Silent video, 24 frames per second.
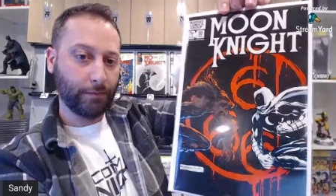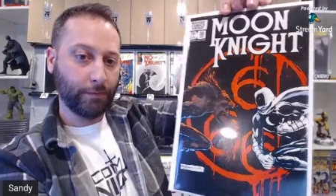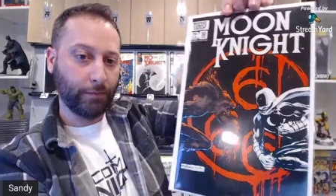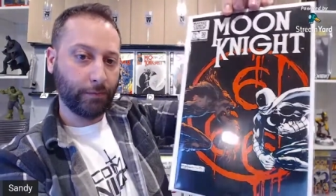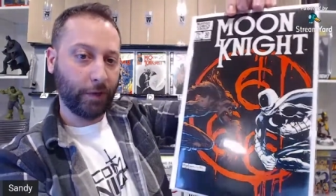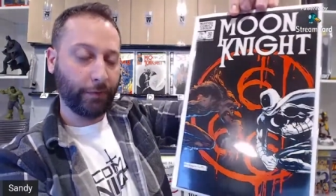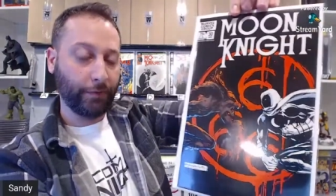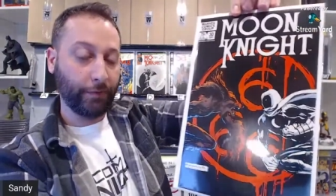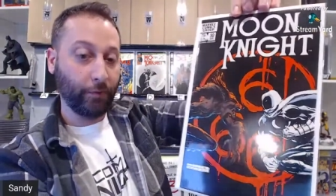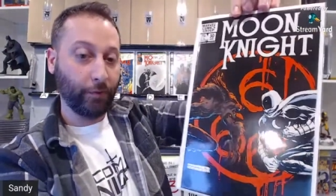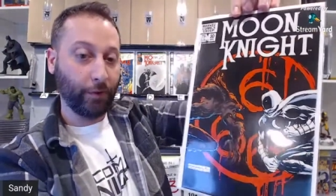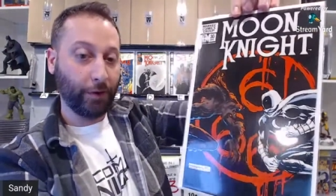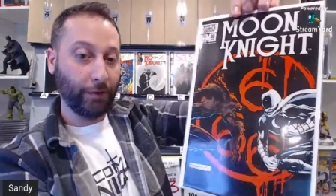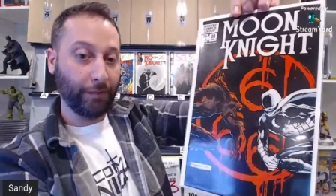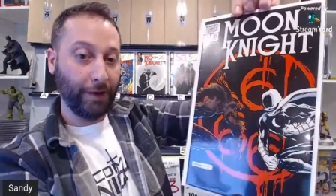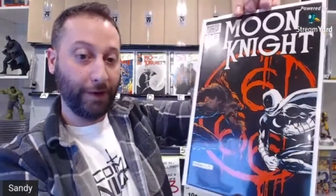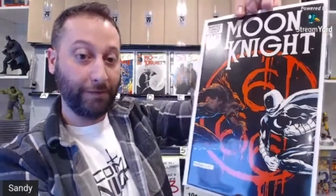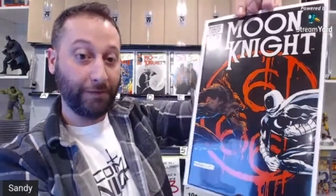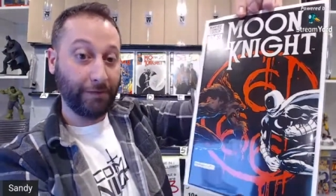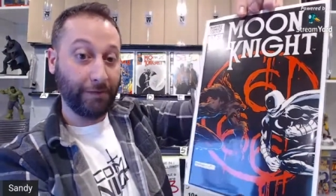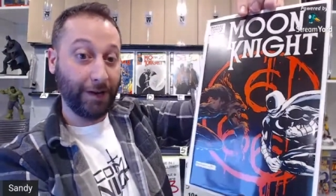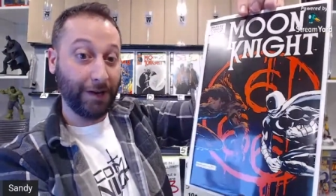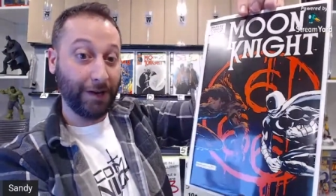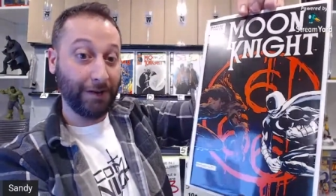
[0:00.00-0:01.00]
Probably one of my
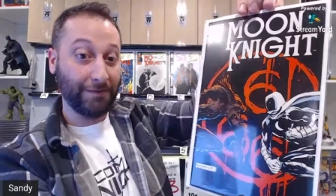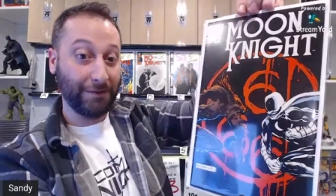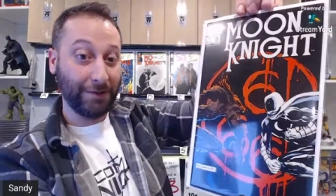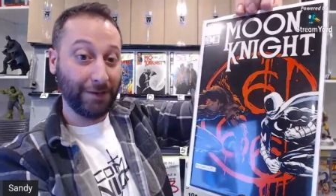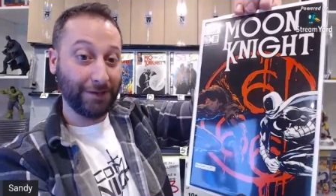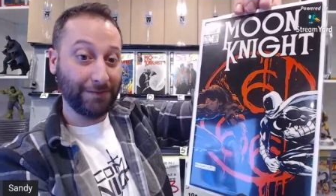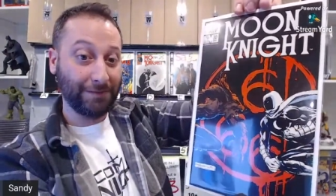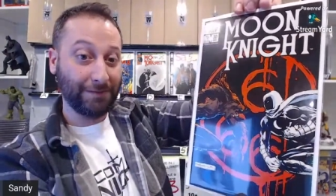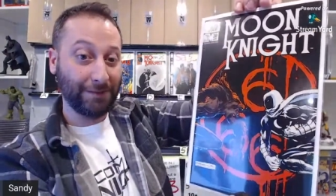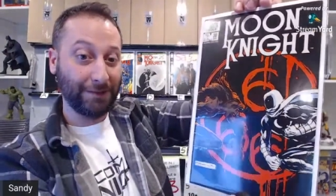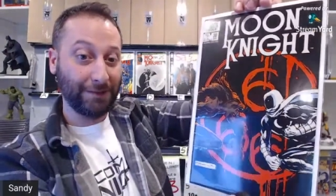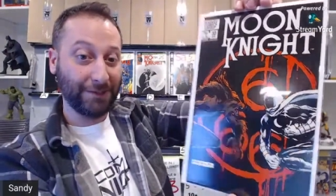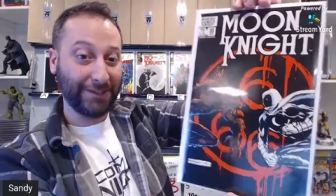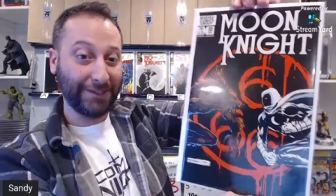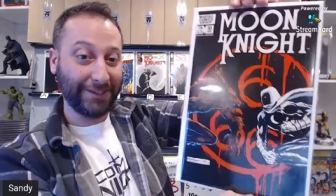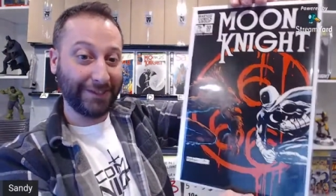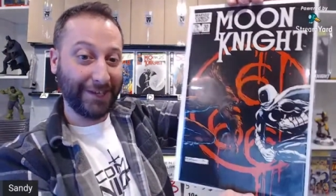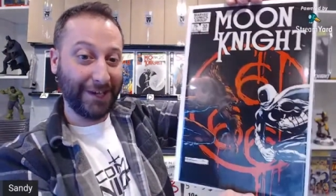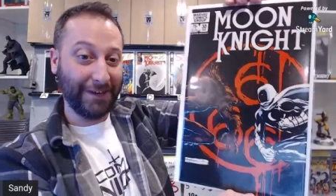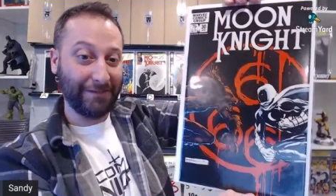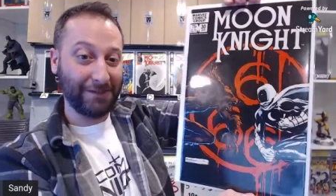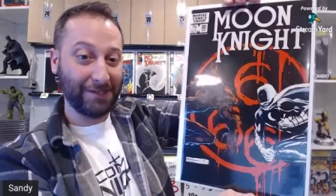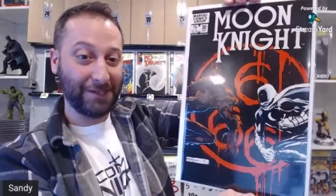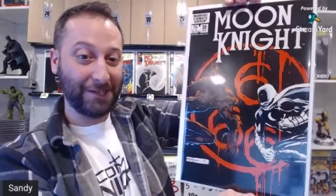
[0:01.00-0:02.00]
favorite Bill
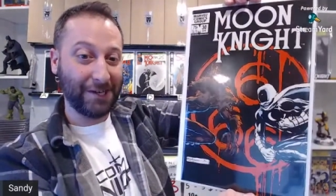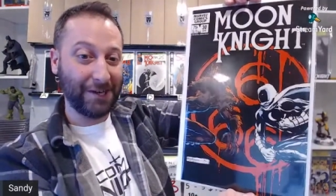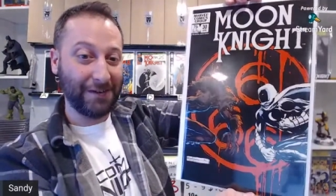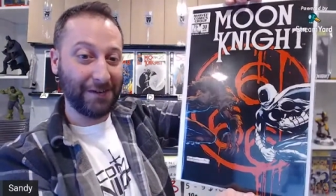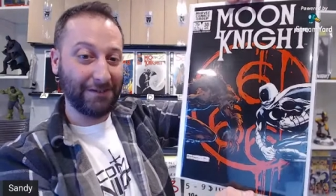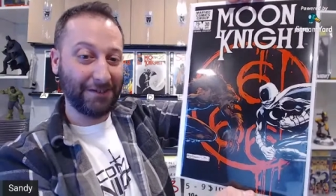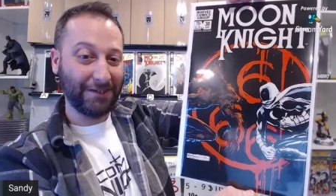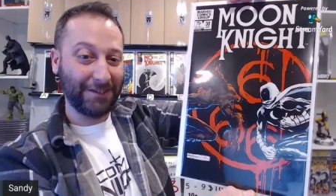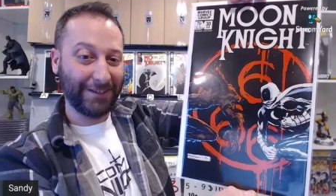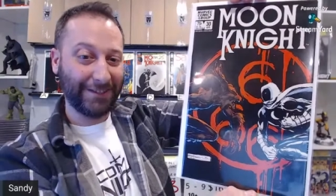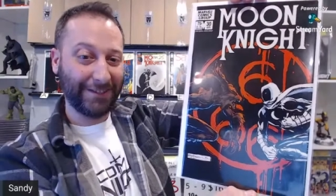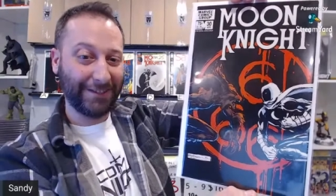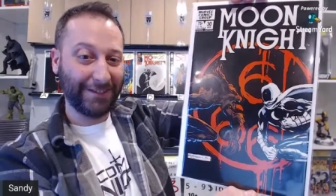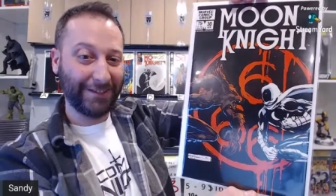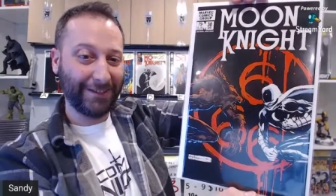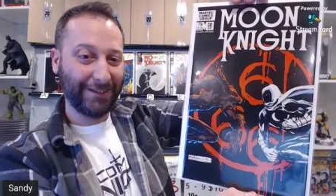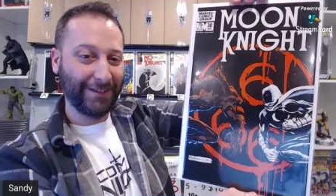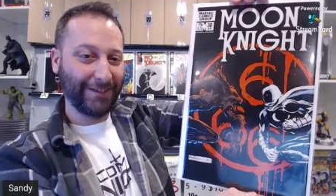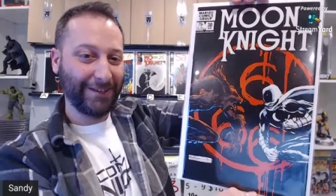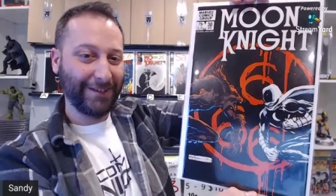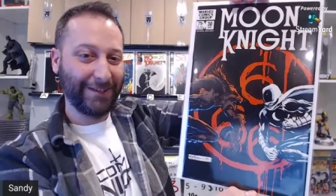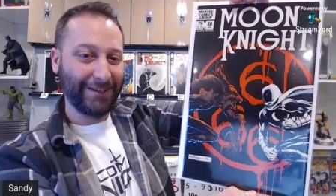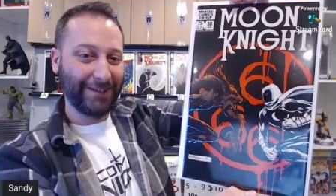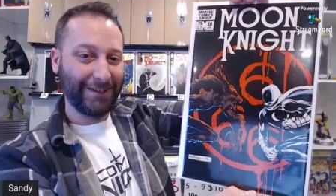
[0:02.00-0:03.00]
Sienkiewicz covers.
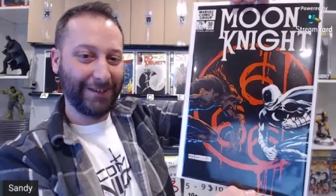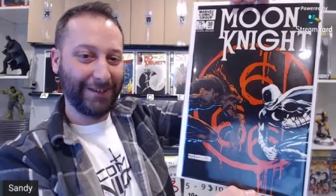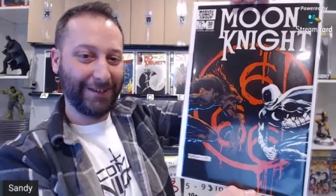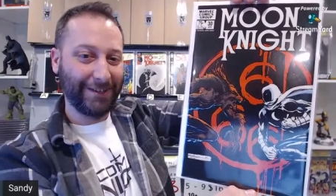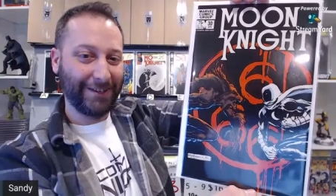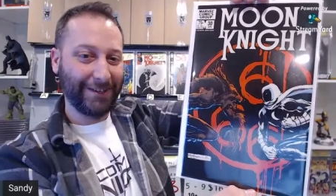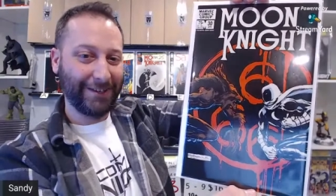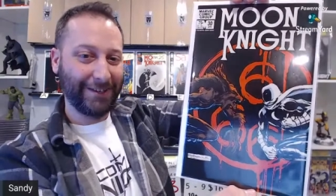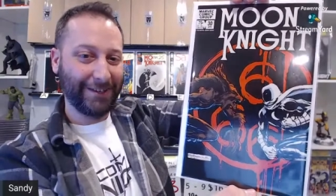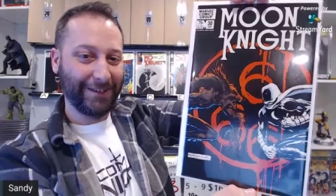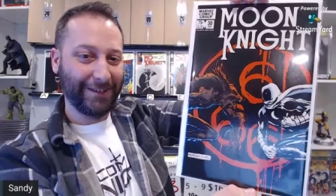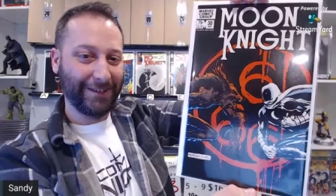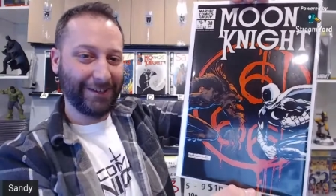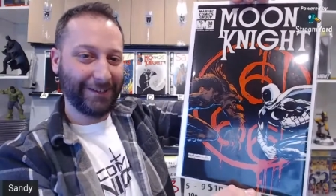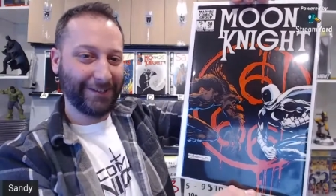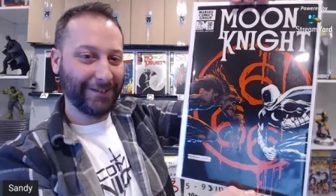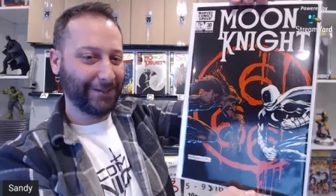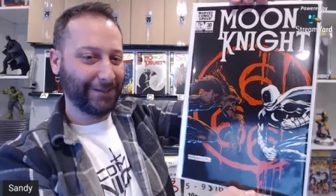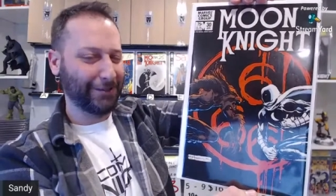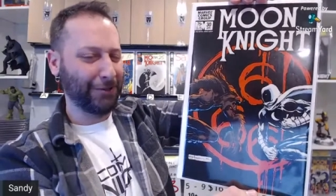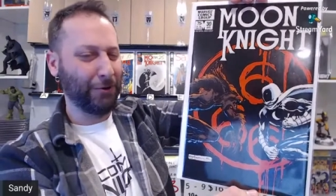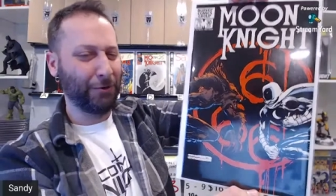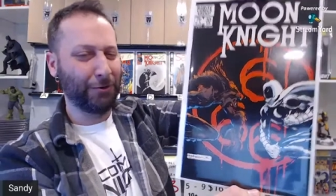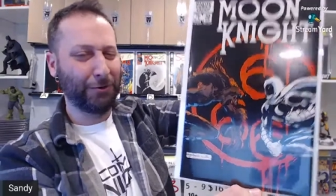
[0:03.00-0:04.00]

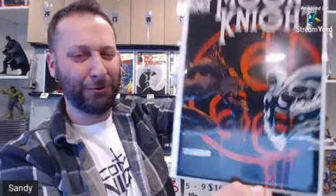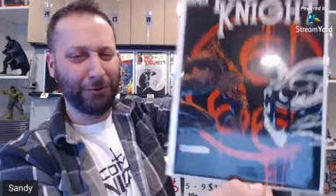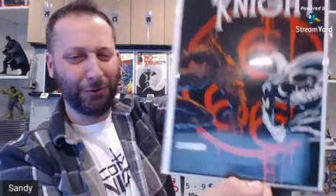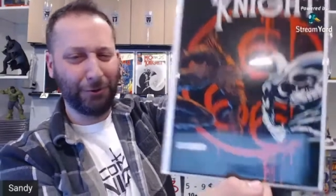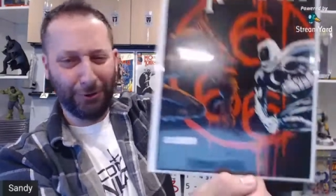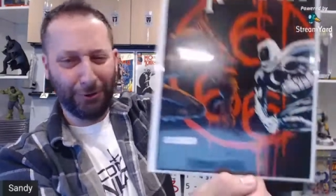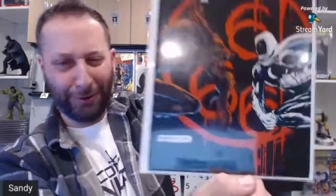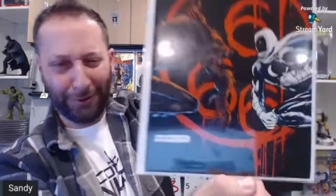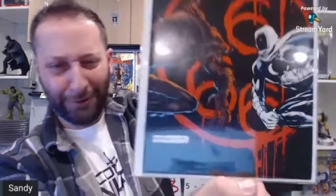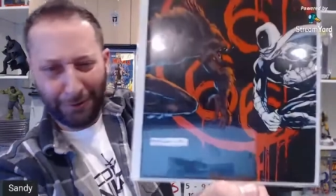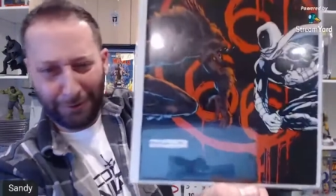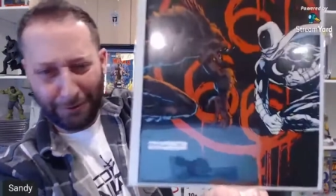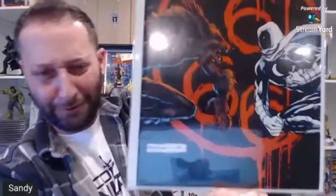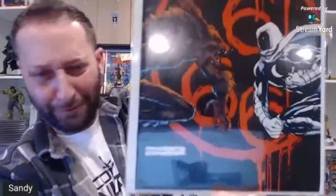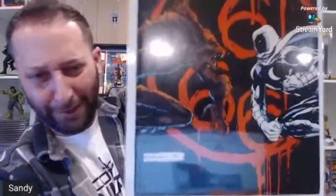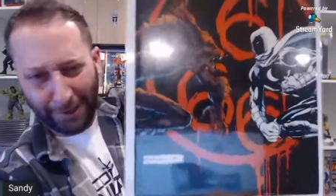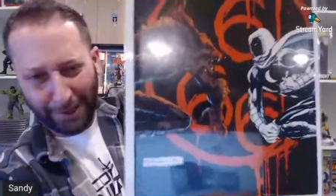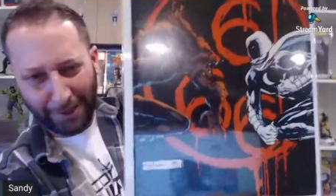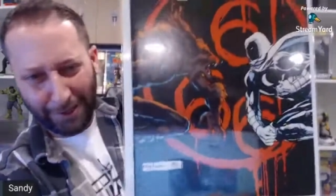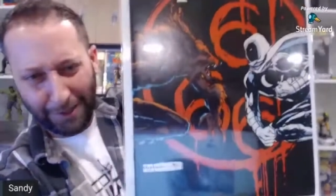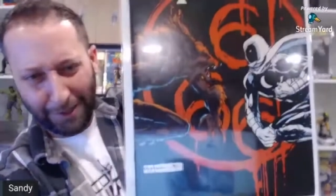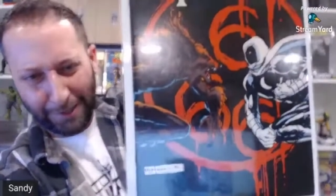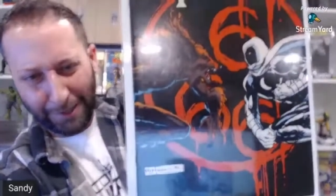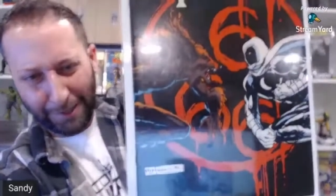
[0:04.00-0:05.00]
So cool. Oh my
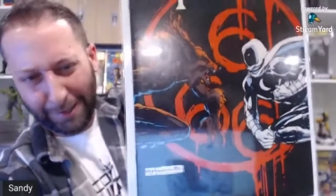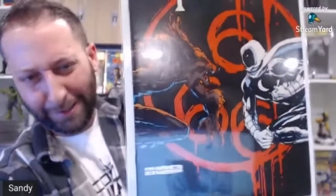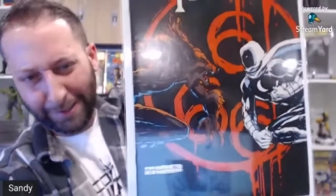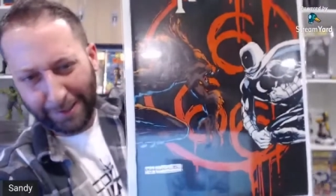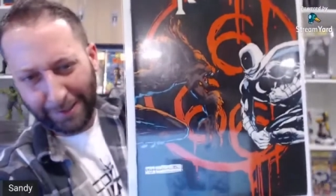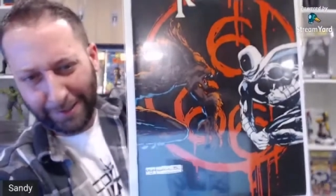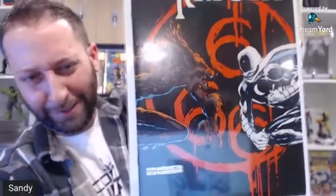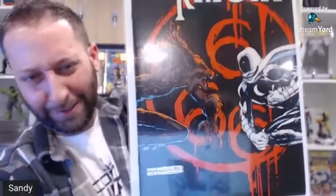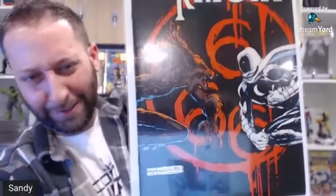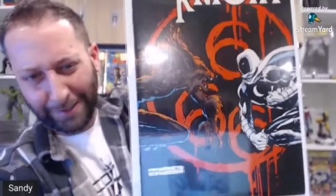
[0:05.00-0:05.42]
God.